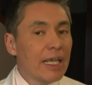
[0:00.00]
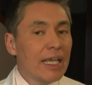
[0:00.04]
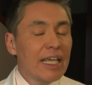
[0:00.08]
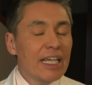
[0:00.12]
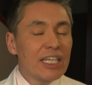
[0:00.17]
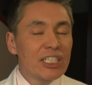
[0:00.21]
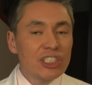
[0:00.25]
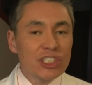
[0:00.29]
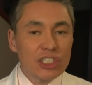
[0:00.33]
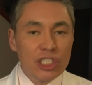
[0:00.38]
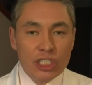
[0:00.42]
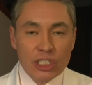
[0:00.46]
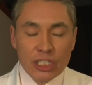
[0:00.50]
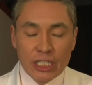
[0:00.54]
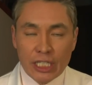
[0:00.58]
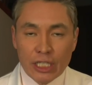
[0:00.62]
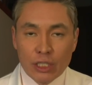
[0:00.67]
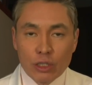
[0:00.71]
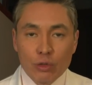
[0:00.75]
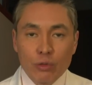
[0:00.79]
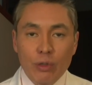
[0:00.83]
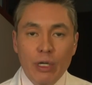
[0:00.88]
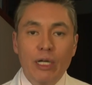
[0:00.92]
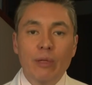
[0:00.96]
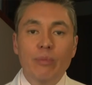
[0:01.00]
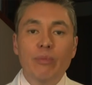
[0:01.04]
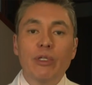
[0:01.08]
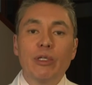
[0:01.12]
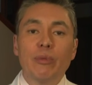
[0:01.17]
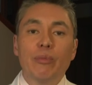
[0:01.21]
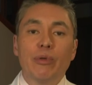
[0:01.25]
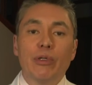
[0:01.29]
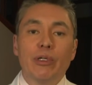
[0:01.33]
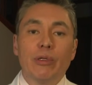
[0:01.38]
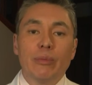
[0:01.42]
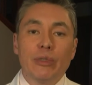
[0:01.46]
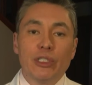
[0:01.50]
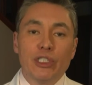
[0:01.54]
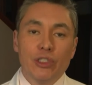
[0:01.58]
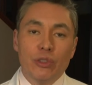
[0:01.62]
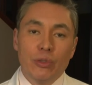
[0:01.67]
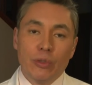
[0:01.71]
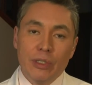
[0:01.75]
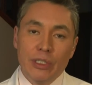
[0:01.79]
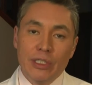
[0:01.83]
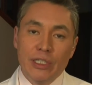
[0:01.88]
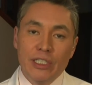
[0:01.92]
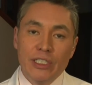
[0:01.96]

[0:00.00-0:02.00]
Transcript: is just incredibly premature at